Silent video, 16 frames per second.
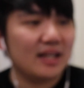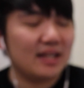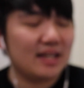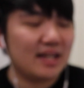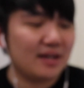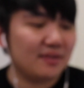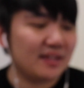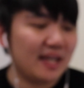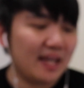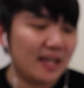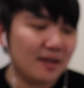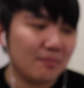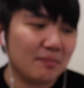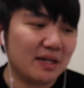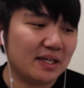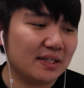Now, the
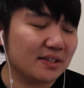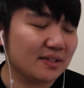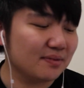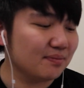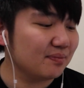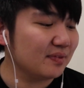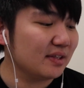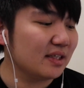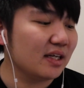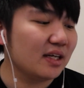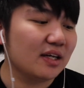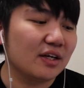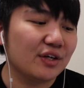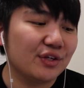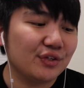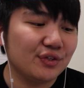Handmaid,
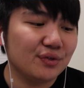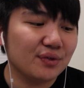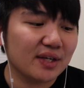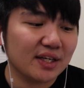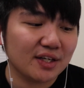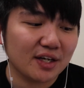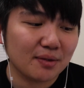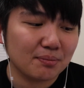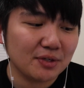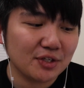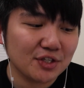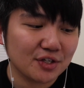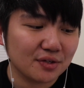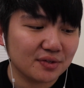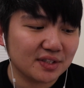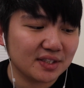you cannot be
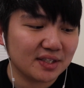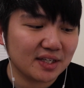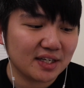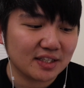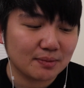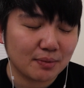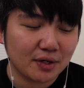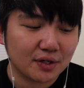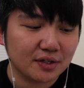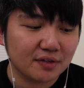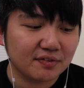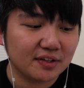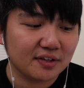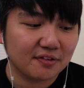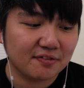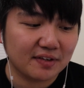chosen as part of
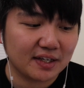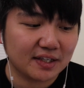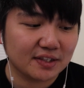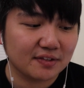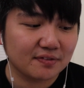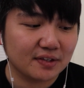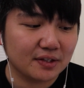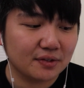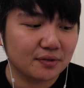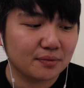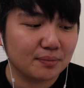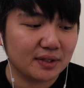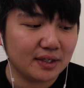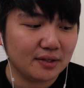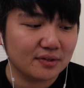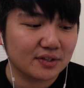the effects of other
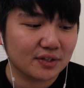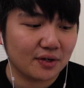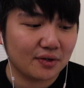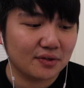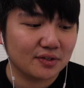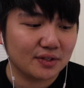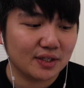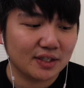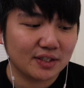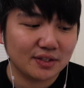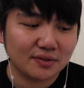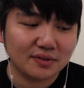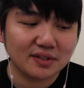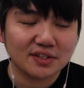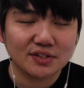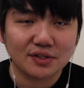players' card until
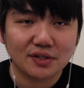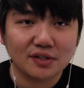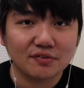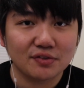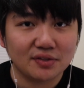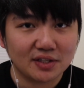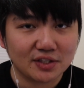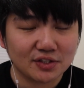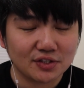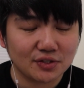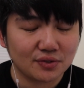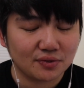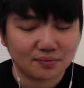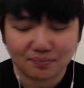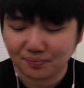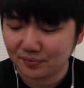the start of your next
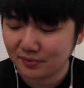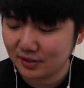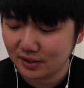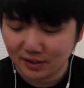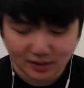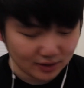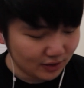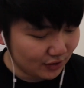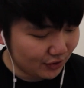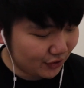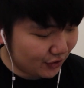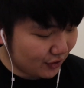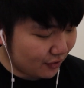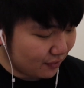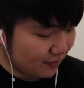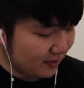turn.
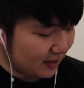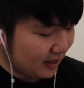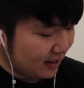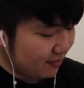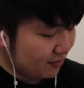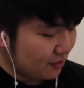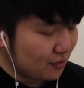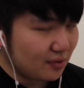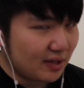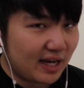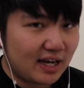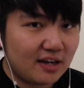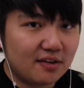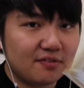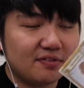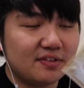So if you
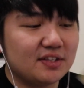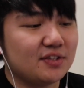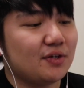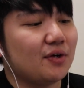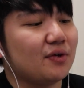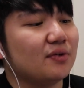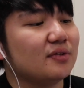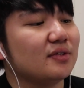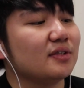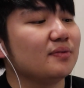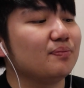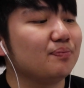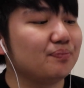have this card,